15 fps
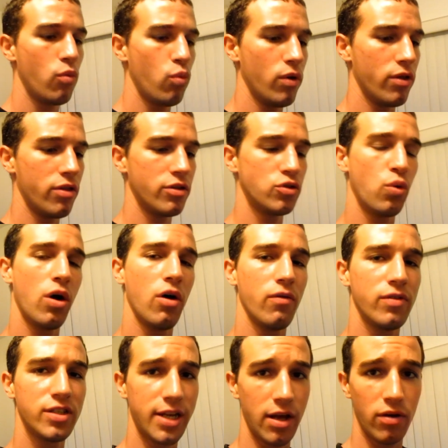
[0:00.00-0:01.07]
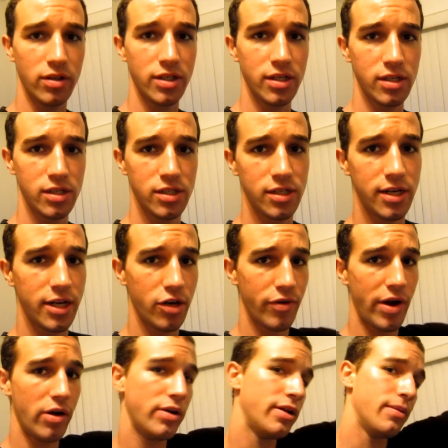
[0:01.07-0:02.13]
with 12 skeletons sitting
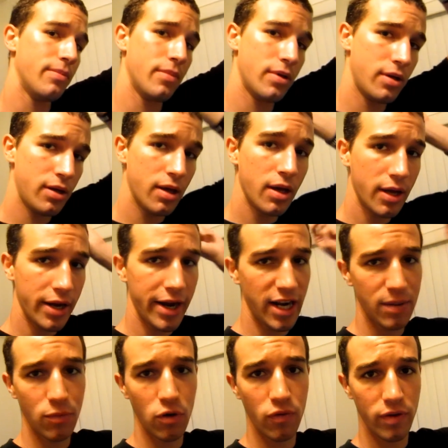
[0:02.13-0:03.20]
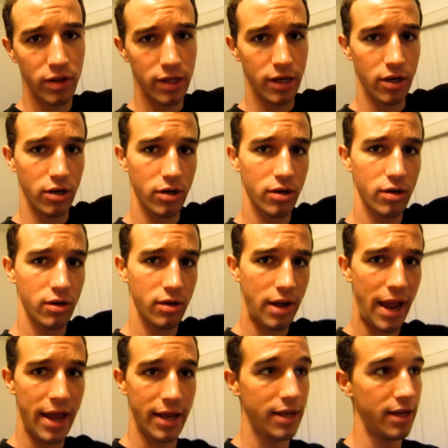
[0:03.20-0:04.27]
around him in a movie theater
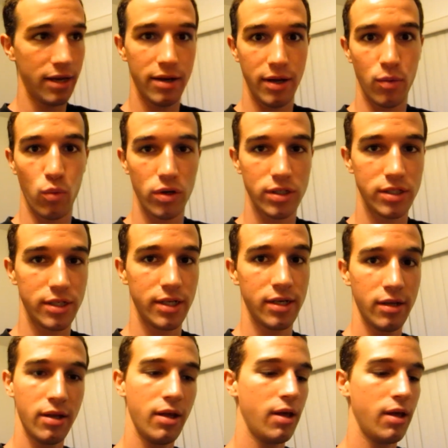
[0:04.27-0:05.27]
in, in one scene.